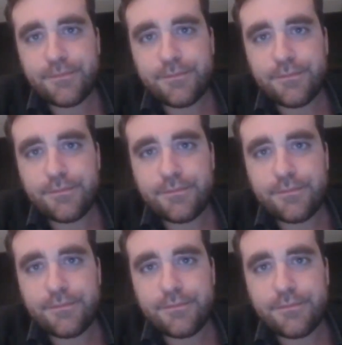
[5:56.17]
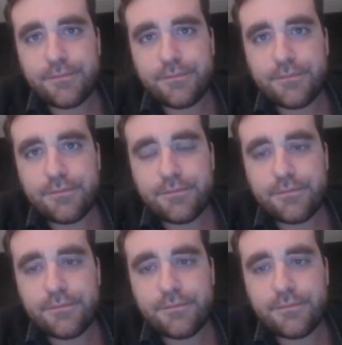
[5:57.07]

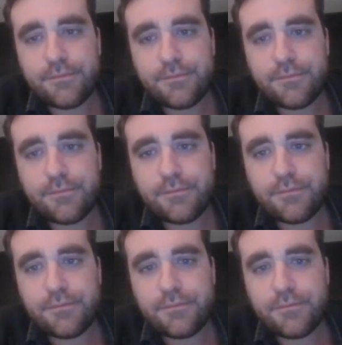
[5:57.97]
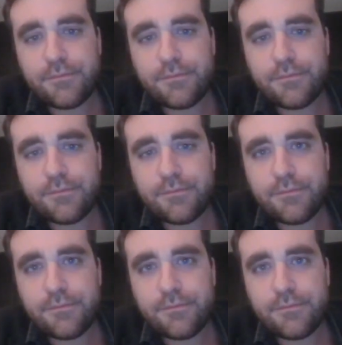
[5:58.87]

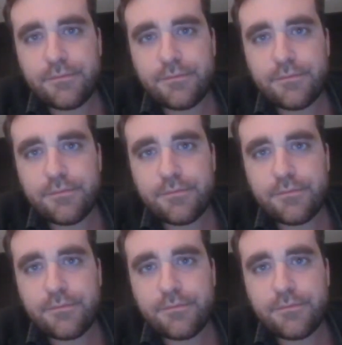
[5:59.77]
No words are spoken by the person on screen.